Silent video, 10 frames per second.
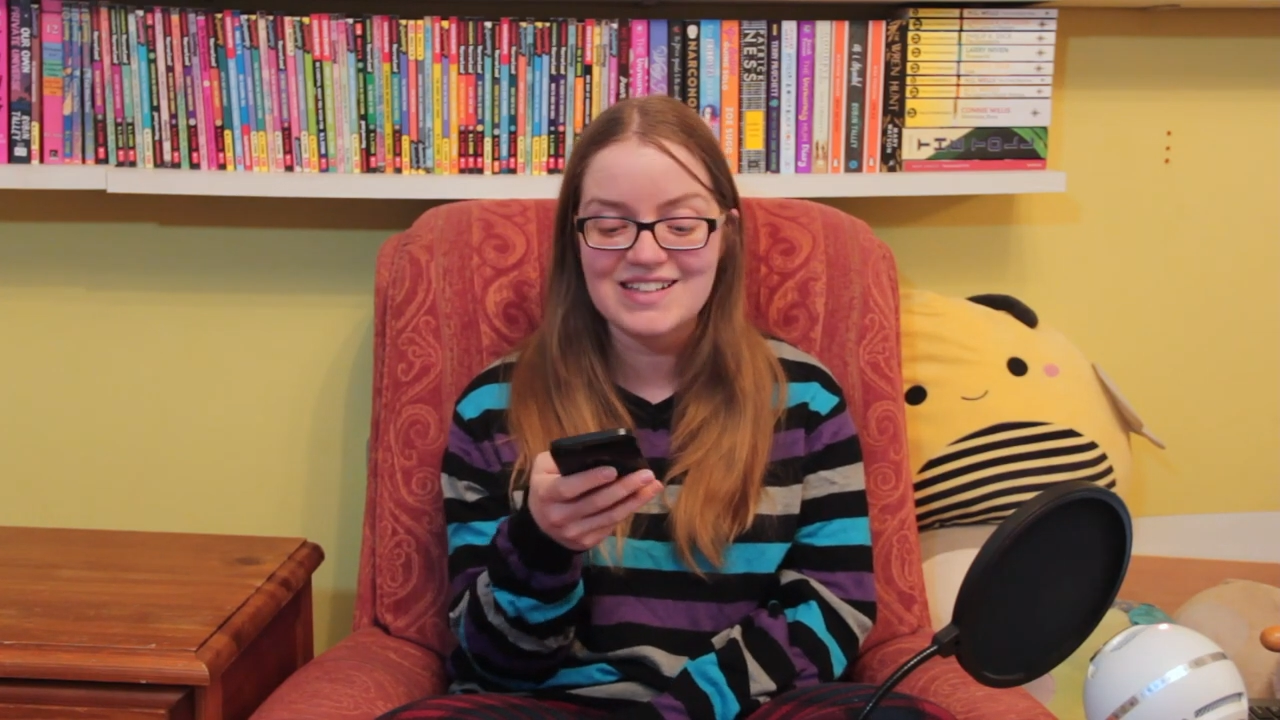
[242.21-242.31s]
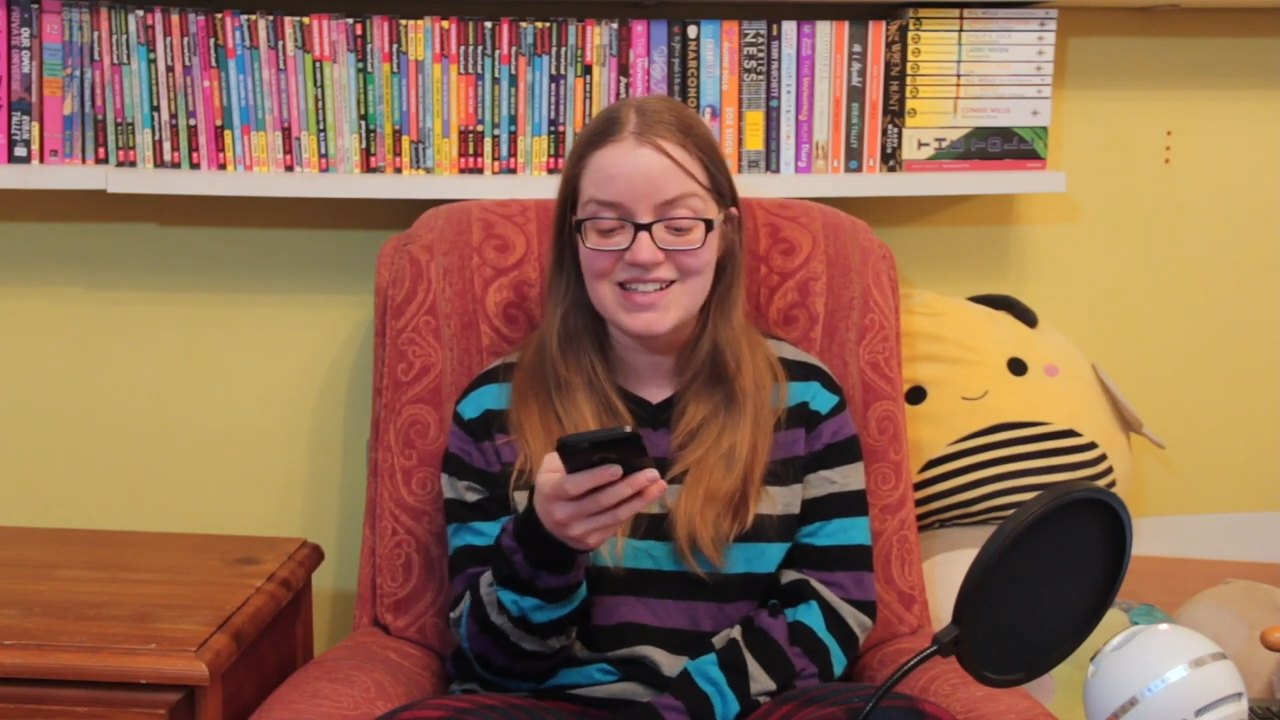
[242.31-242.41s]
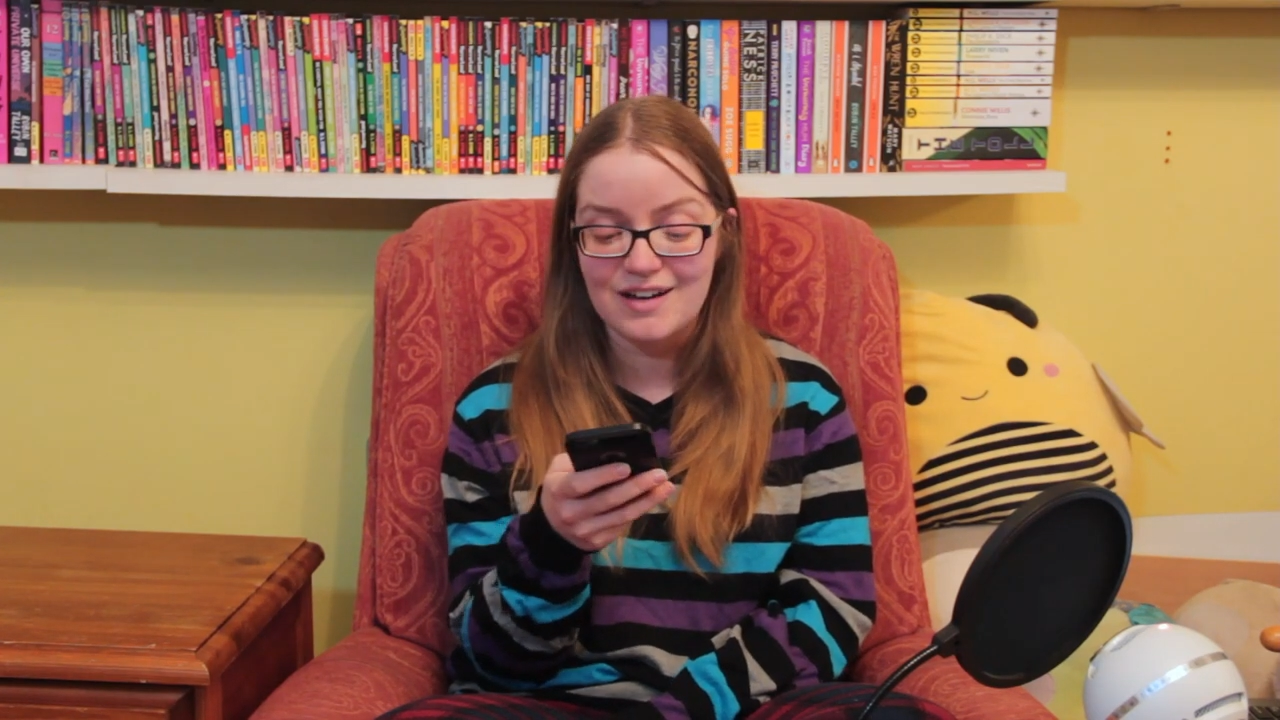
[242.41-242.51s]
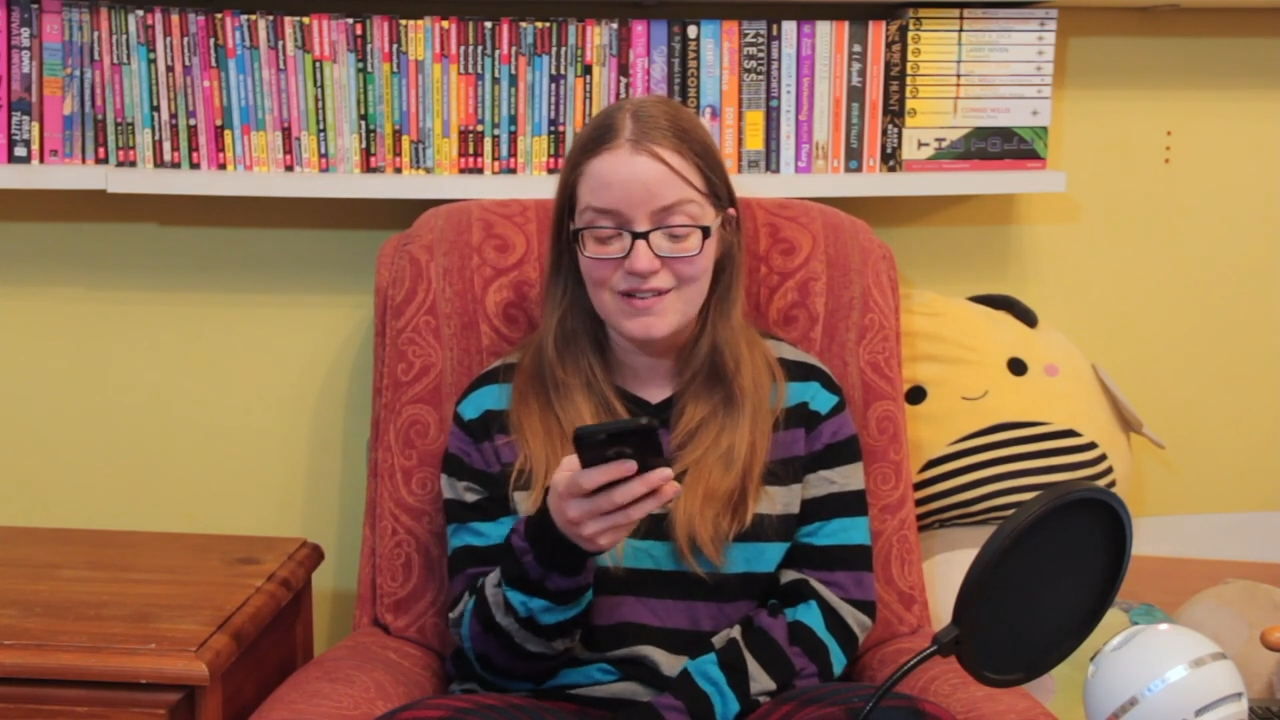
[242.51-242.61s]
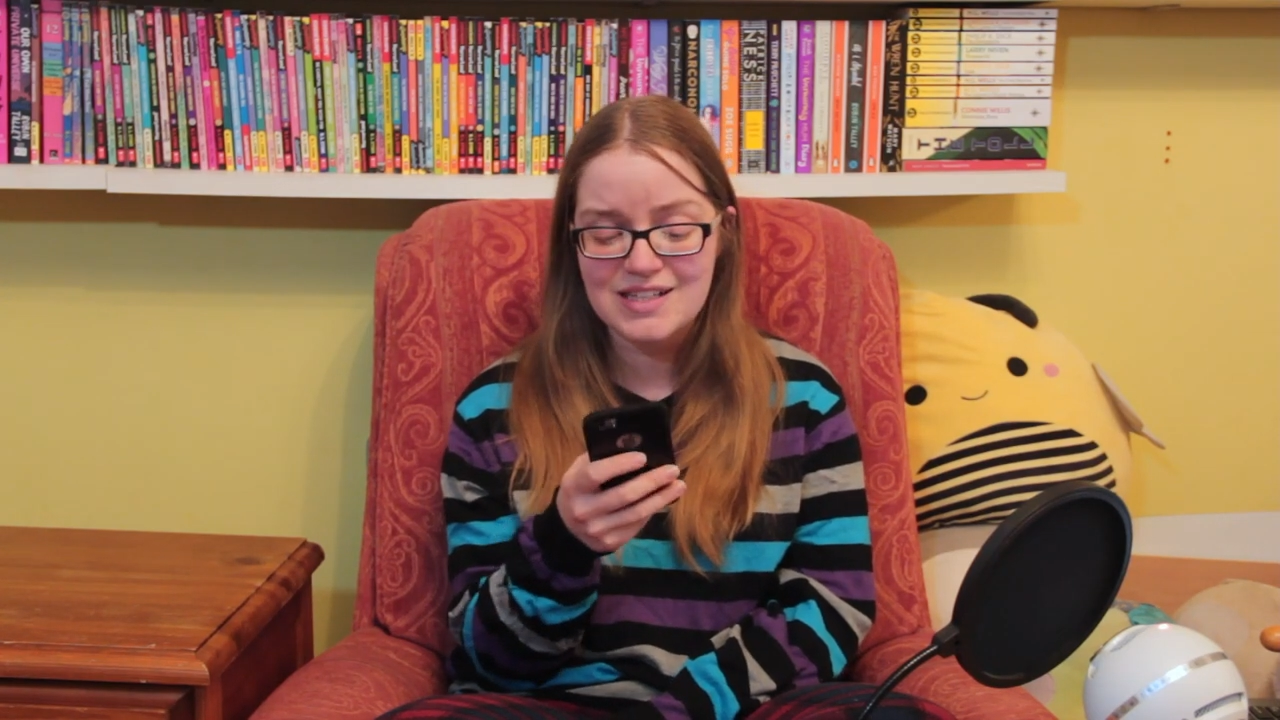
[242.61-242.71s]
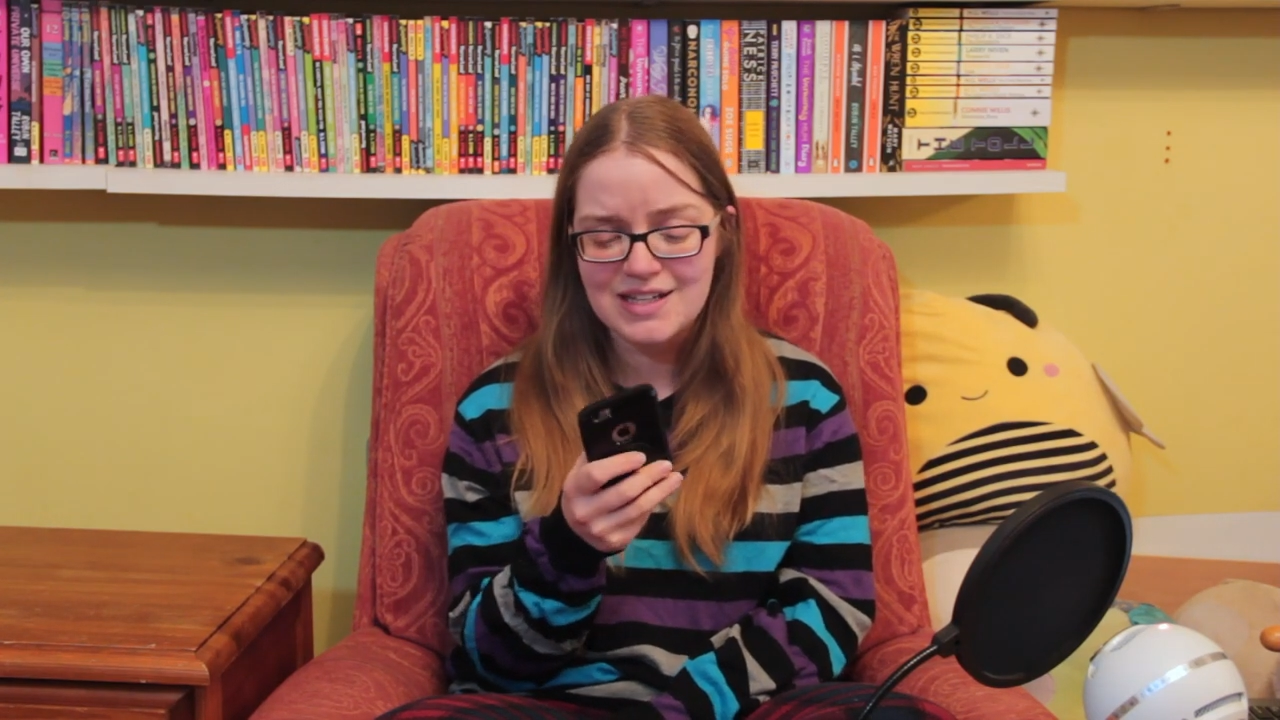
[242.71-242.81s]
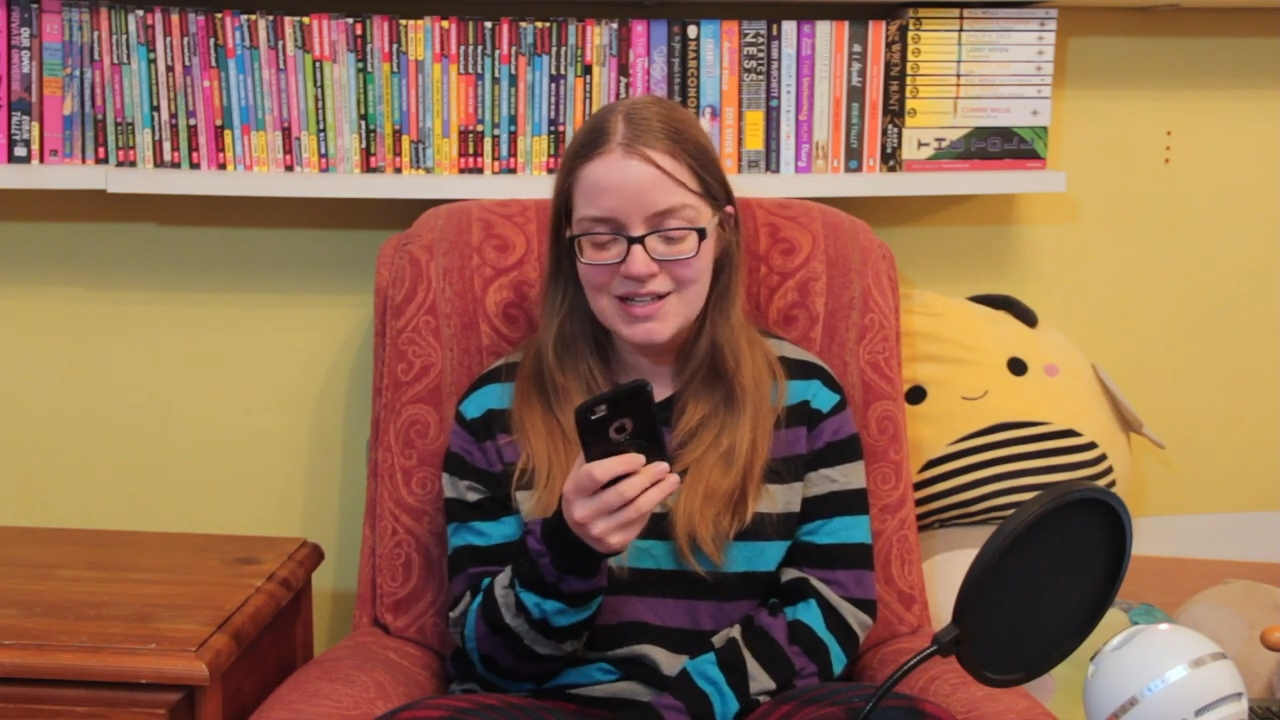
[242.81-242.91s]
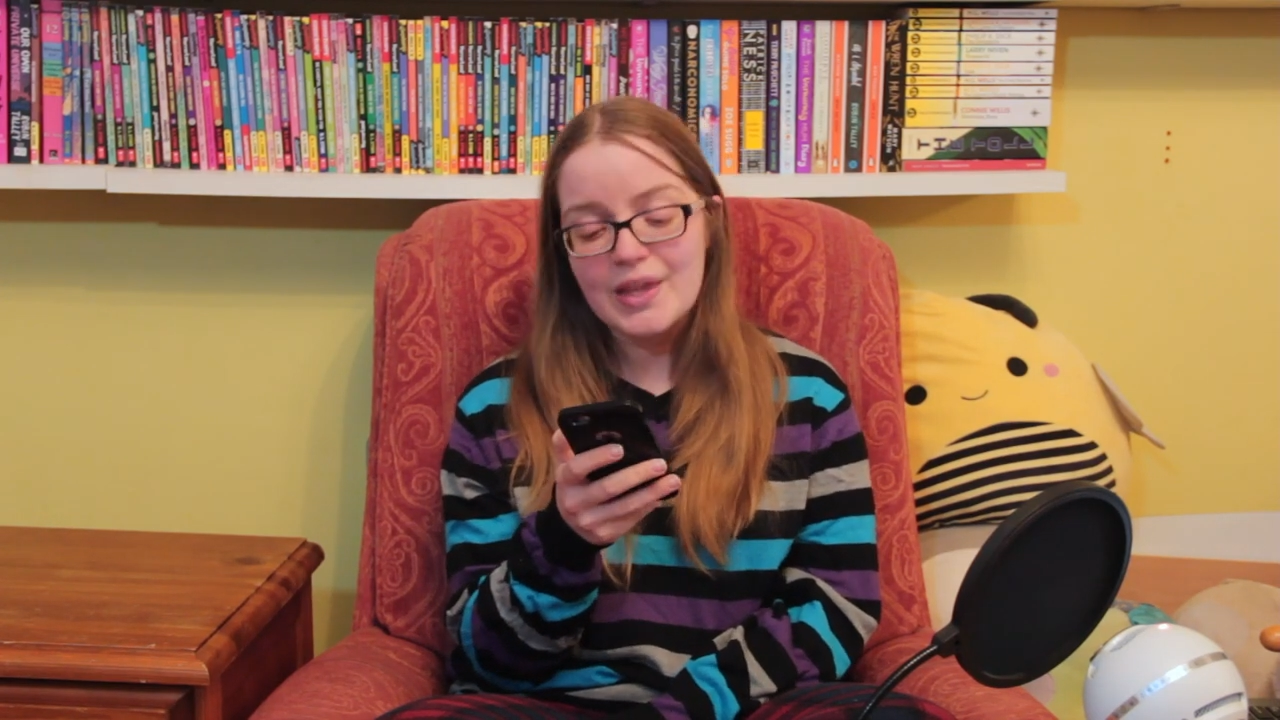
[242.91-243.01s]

series.